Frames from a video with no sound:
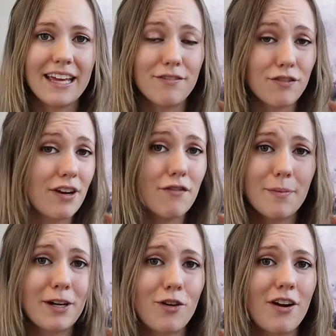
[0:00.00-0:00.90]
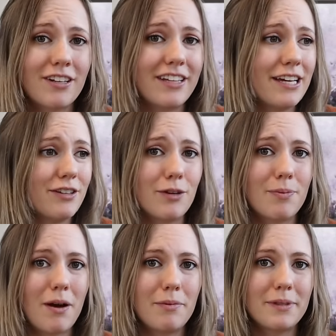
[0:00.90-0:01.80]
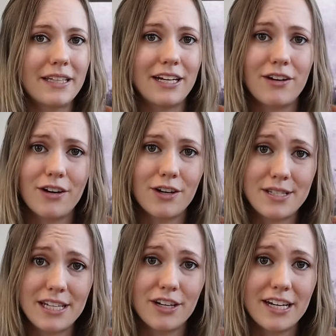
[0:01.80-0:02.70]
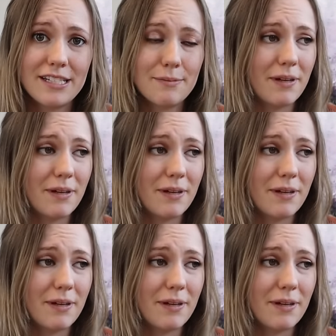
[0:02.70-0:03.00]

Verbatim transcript: If you've never been chronically ill, you're probably like, are you serious?